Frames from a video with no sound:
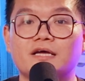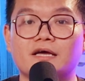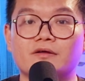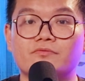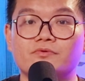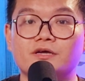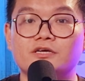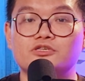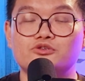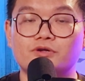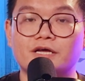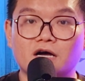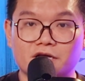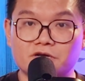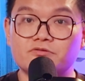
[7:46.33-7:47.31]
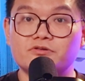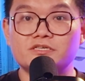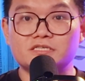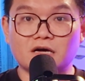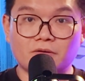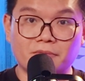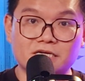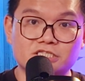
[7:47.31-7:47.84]
that we should increase
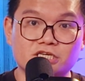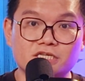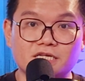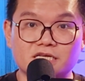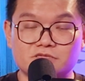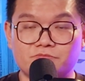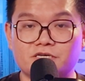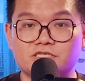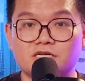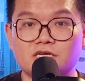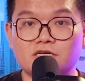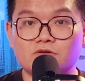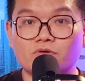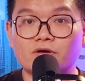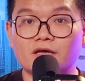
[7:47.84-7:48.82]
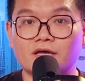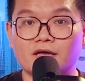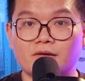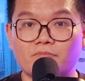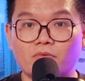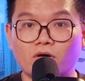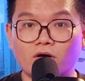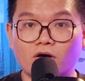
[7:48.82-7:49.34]
our budget, especially looking
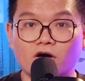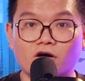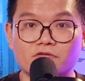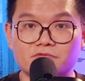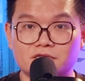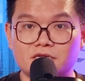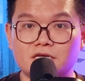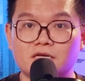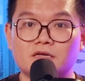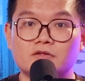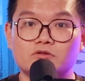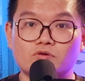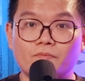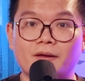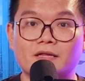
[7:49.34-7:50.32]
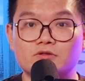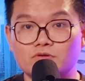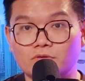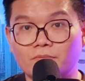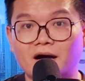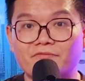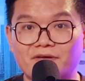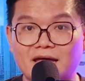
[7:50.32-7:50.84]
more of the 2-bed 2
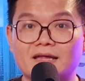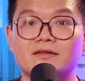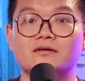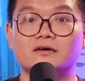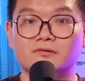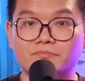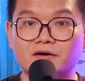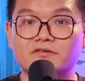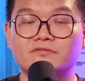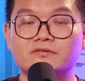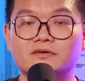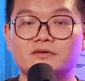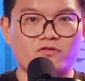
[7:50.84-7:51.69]
bath and above.